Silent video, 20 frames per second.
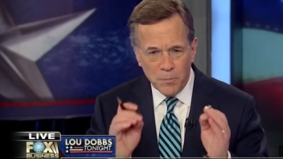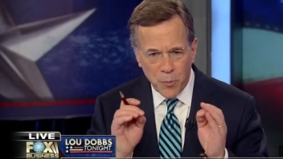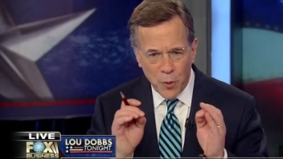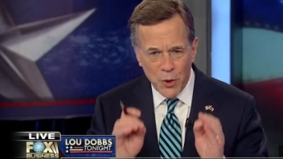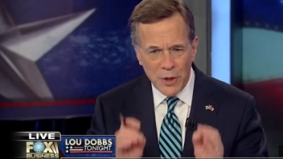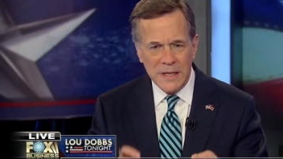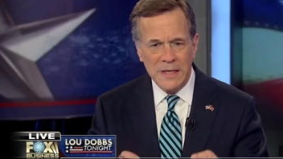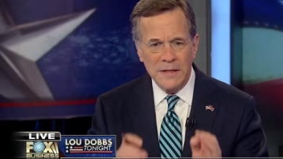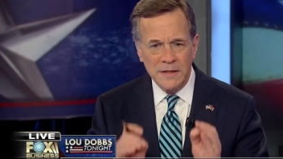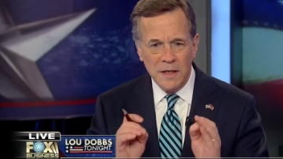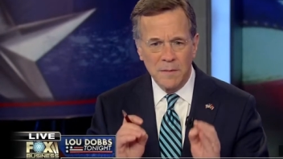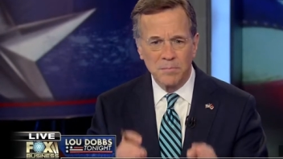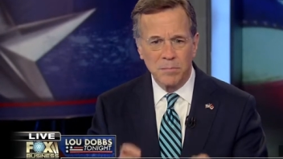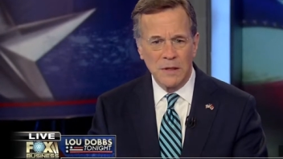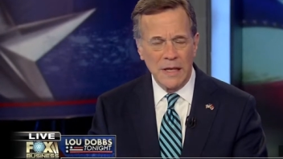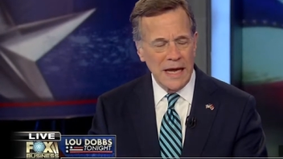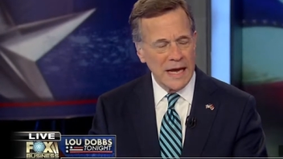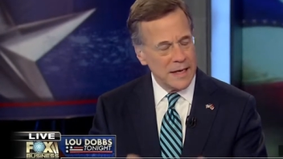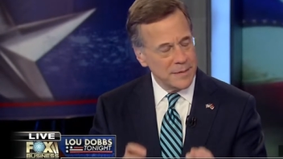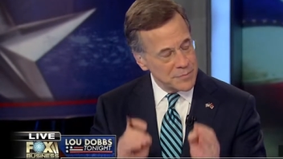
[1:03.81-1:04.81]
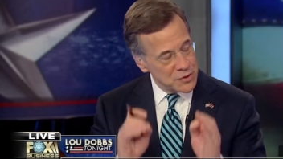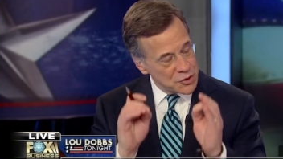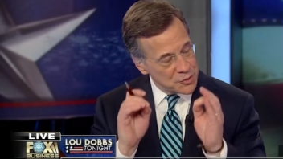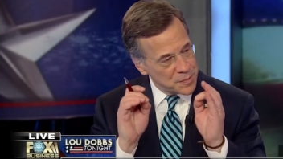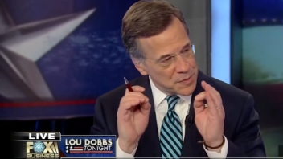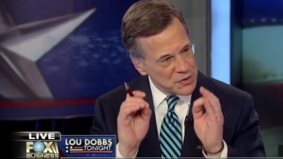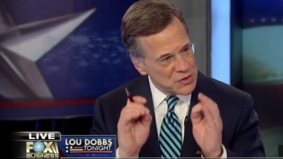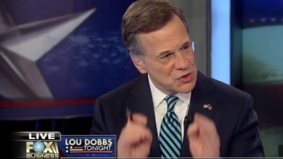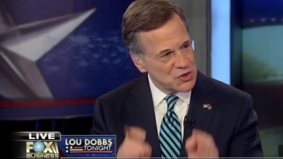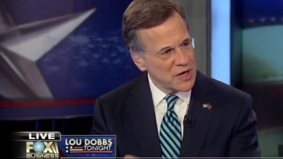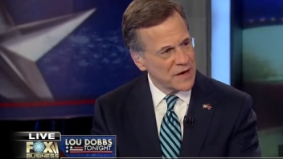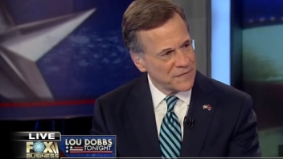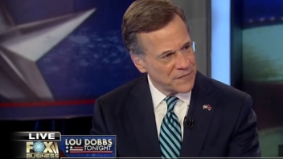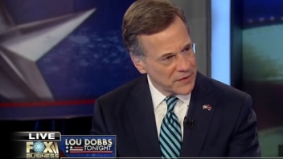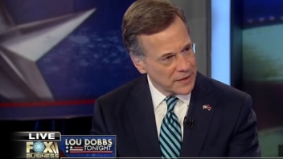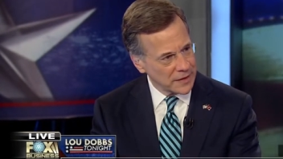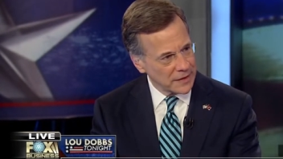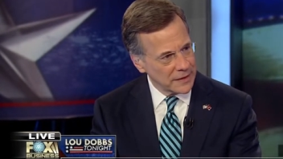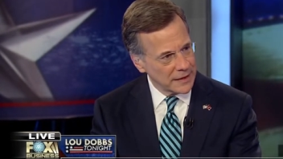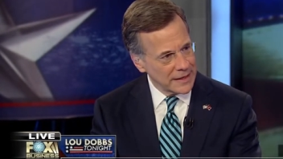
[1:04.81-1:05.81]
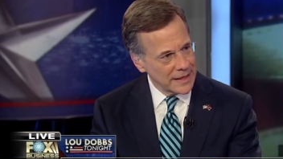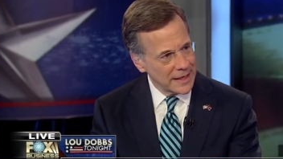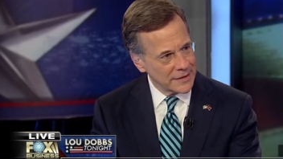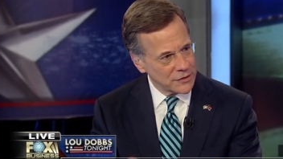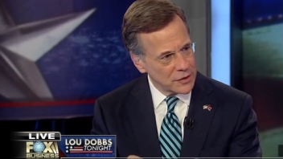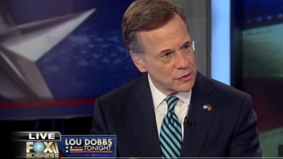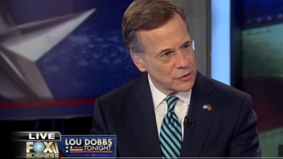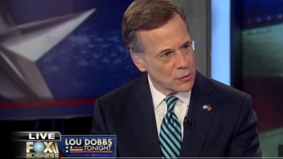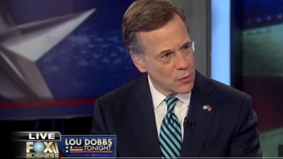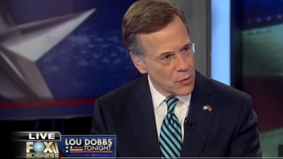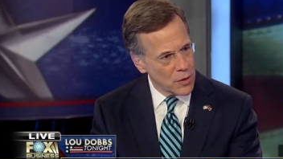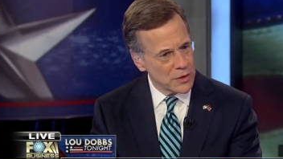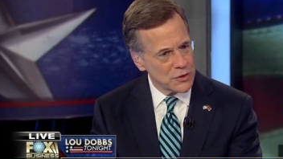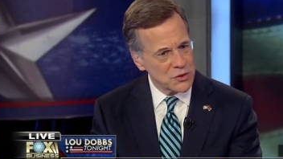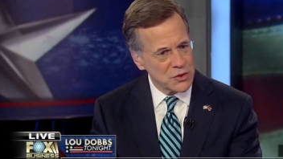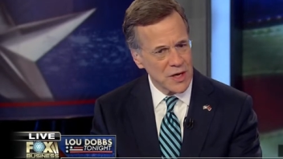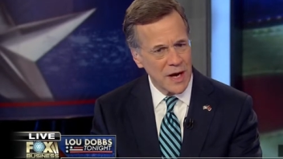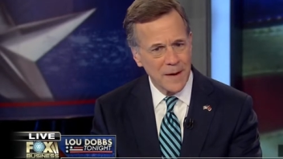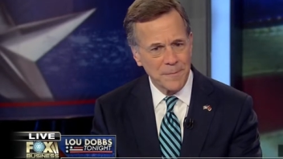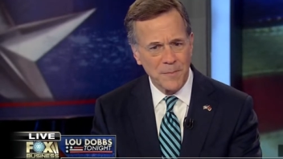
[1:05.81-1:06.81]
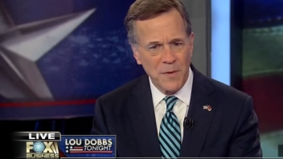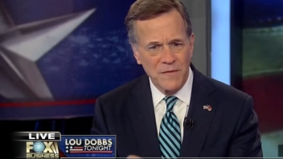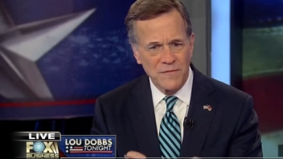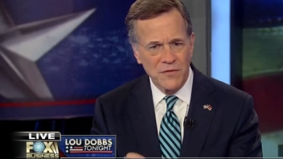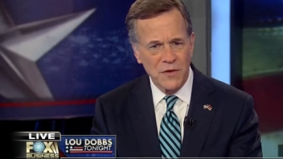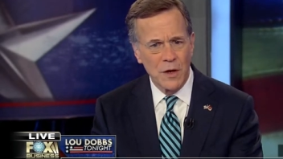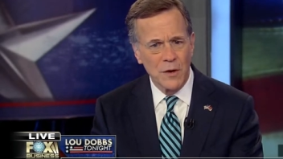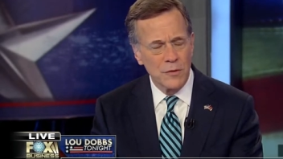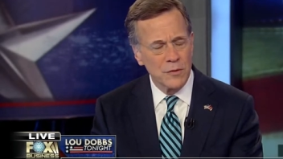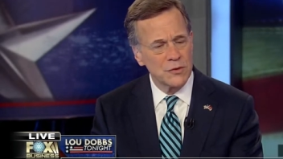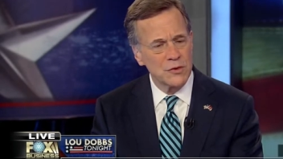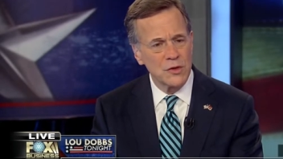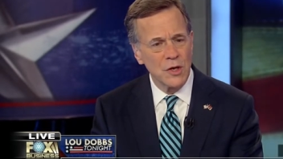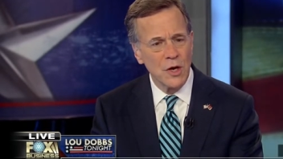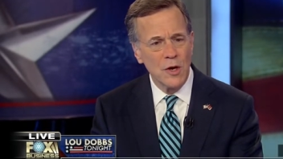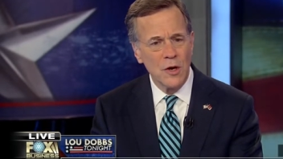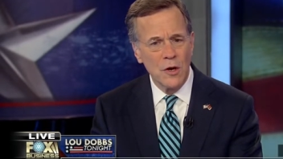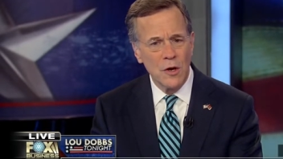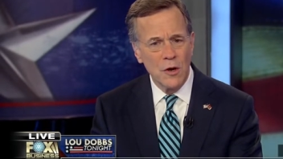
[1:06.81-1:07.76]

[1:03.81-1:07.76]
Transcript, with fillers: putting the blame specifically at the doorstep of those